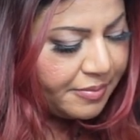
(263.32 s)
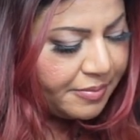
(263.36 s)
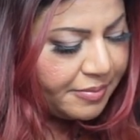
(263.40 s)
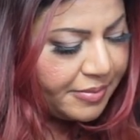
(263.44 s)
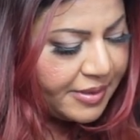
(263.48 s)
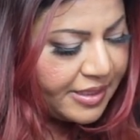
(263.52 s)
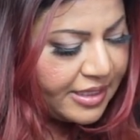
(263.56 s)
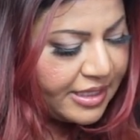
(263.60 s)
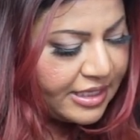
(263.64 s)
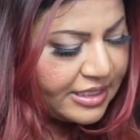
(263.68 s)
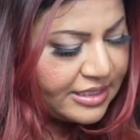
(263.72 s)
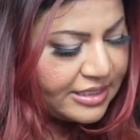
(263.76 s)

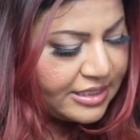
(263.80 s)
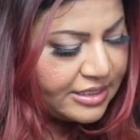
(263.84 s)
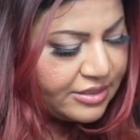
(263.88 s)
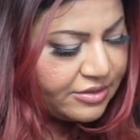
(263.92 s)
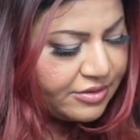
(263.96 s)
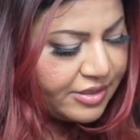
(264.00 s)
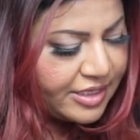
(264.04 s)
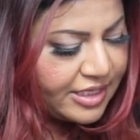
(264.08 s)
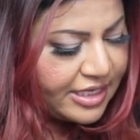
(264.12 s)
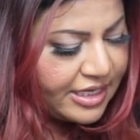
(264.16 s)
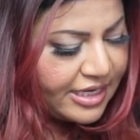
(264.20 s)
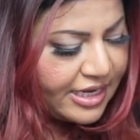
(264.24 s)
But this is
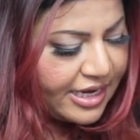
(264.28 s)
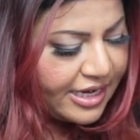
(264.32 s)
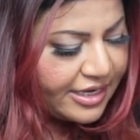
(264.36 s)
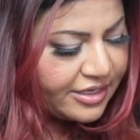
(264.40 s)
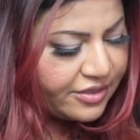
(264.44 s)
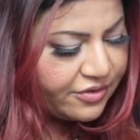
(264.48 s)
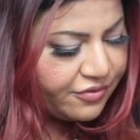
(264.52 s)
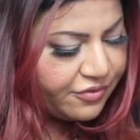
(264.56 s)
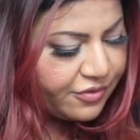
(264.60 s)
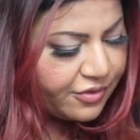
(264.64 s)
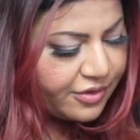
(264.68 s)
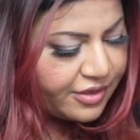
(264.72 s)
really
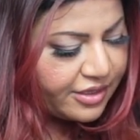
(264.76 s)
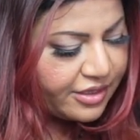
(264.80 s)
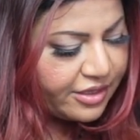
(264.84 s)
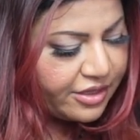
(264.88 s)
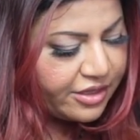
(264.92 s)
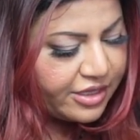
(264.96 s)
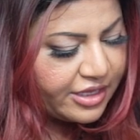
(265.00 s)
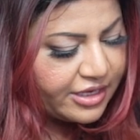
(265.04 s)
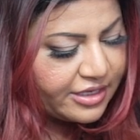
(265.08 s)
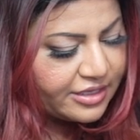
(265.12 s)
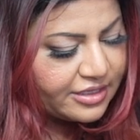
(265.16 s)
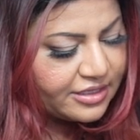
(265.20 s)
nice for the
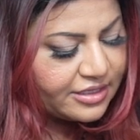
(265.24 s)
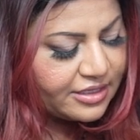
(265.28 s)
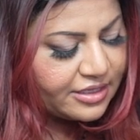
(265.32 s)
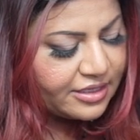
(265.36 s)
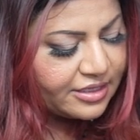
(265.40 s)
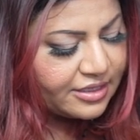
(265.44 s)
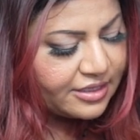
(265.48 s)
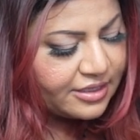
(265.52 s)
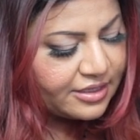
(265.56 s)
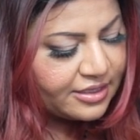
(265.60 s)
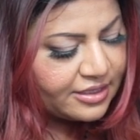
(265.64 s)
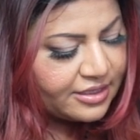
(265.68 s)
thin
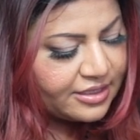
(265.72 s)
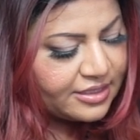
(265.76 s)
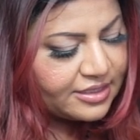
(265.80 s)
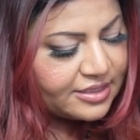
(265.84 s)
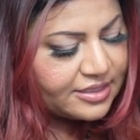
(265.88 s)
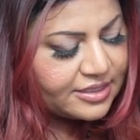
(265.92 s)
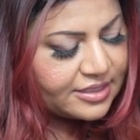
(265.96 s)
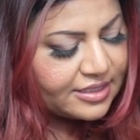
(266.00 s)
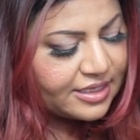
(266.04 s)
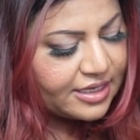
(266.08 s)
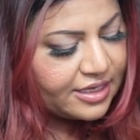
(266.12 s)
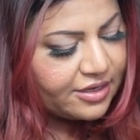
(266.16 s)

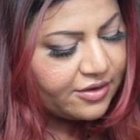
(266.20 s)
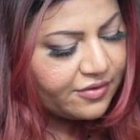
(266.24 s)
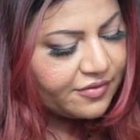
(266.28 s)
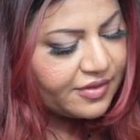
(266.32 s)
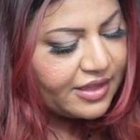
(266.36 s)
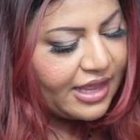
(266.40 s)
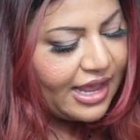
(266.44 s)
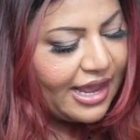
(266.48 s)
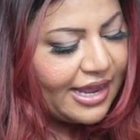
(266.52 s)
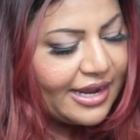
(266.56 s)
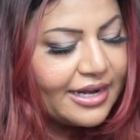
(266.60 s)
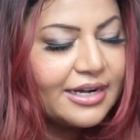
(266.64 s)
skin of
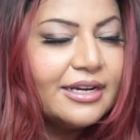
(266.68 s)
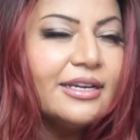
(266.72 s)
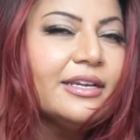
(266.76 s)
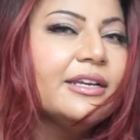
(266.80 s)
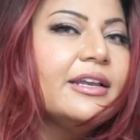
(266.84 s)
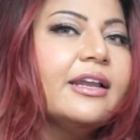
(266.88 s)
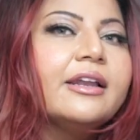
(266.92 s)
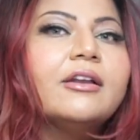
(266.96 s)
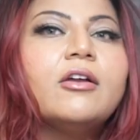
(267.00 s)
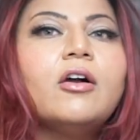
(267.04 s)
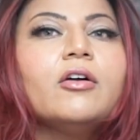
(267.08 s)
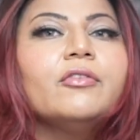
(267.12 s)
the
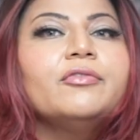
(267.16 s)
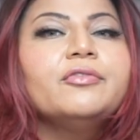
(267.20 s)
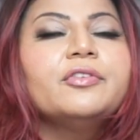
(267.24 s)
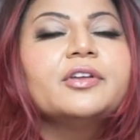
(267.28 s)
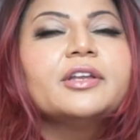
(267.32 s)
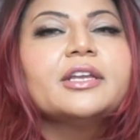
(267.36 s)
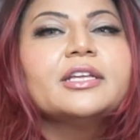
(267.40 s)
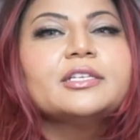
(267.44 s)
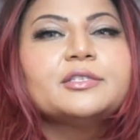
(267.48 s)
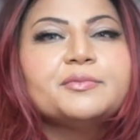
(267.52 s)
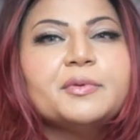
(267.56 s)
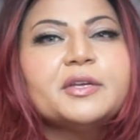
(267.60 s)
eyelid, and
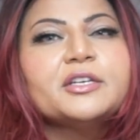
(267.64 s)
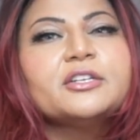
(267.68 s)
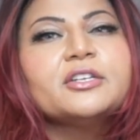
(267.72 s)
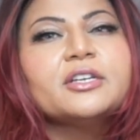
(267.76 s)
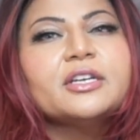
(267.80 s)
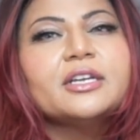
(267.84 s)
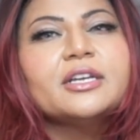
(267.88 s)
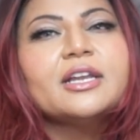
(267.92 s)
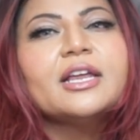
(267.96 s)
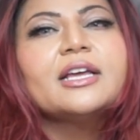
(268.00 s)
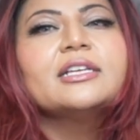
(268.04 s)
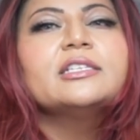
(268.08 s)
often,
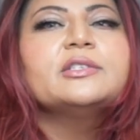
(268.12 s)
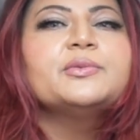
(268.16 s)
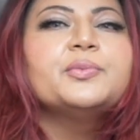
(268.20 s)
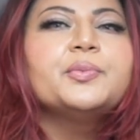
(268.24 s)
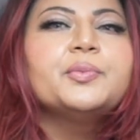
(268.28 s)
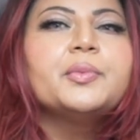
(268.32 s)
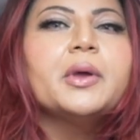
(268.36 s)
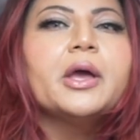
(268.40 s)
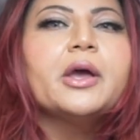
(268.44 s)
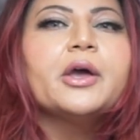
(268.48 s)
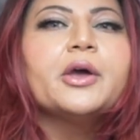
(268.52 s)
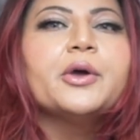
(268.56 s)
especially in us
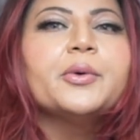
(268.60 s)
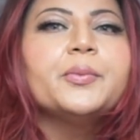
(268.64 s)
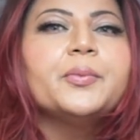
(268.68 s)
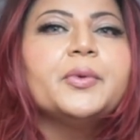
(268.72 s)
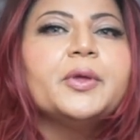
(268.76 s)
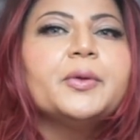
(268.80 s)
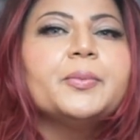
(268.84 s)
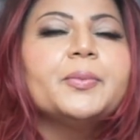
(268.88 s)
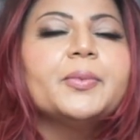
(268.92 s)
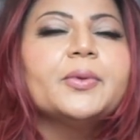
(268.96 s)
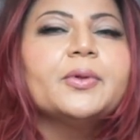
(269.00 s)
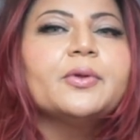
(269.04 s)

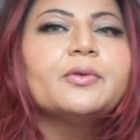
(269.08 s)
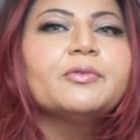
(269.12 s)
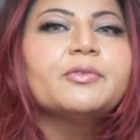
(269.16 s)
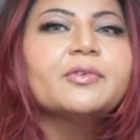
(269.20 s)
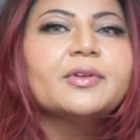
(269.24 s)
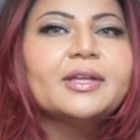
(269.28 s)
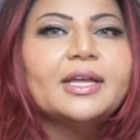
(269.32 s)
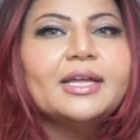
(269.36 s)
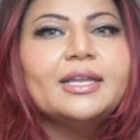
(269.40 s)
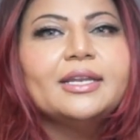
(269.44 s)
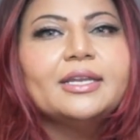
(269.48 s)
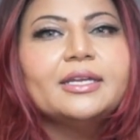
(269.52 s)
people
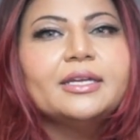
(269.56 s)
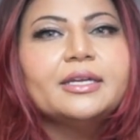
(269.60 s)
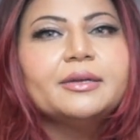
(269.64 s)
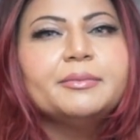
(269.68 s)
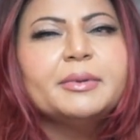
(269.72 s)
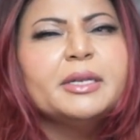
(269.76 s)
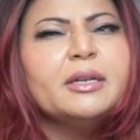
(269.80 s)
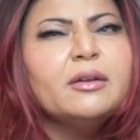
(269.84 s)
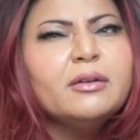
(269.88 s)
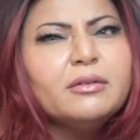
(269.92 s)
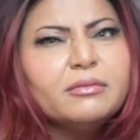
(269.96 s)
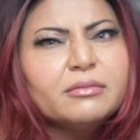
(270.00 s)
of color,
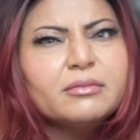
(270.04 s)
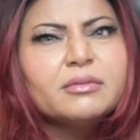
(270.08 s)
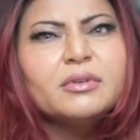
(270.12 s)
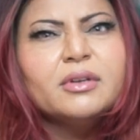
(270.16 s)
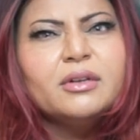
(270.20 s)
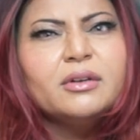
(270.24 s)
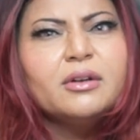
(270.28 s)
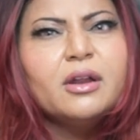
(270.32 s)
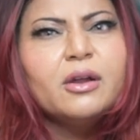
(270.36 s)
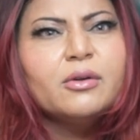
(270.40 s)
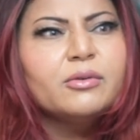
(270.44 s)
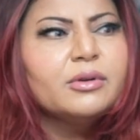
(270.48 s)
but
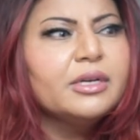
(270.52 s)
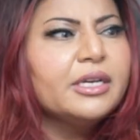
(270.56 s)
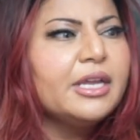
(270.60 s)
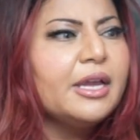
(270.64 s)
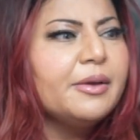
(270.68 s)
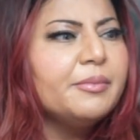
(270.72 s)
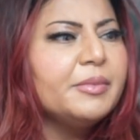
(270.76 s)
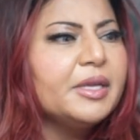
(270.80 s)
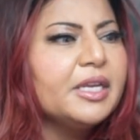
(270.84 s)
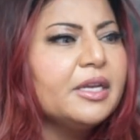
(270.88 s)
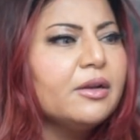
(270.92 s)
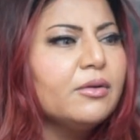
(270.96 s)
not only,
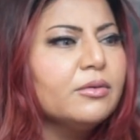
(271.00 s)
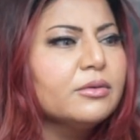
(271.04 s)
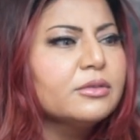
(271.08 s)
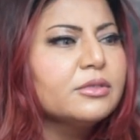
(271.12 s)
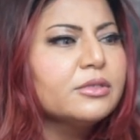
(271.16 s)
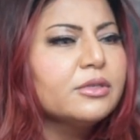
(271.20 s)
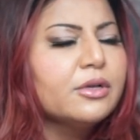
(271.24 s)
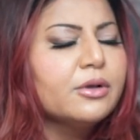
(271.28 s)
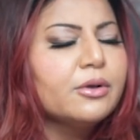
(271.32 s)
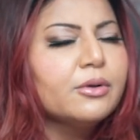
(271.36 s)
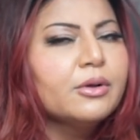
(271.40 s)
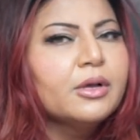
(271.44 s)

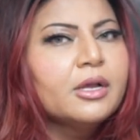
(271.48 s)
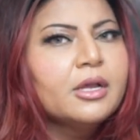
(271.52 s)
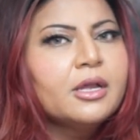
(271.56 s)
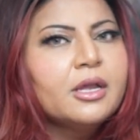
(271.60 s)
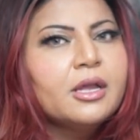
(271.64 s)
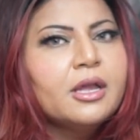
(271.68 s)
also